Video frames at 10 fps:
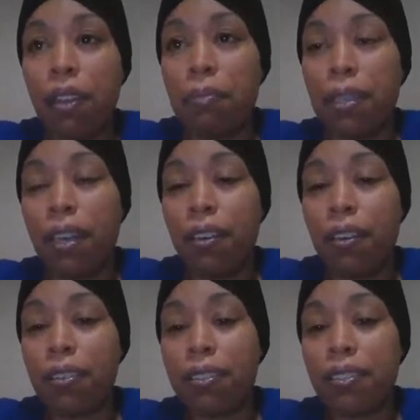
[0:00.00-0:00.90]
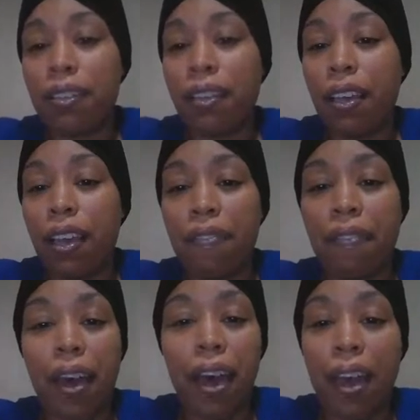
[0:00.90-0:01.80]
Because if
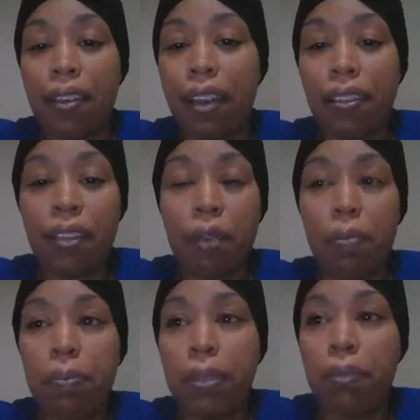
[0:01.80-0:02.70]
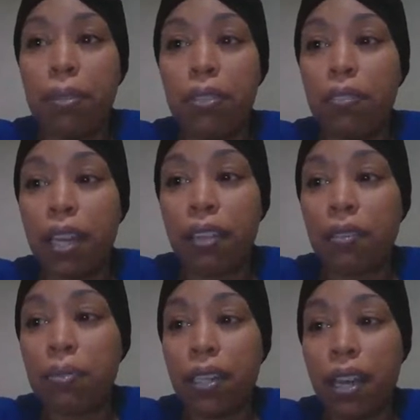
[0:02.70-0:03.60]
I had nothing, I would be able to do nothing
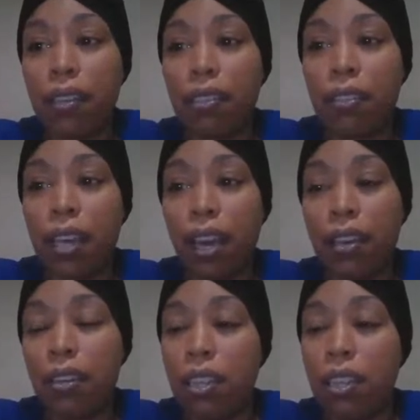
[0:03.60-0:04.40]
with nothing, okay?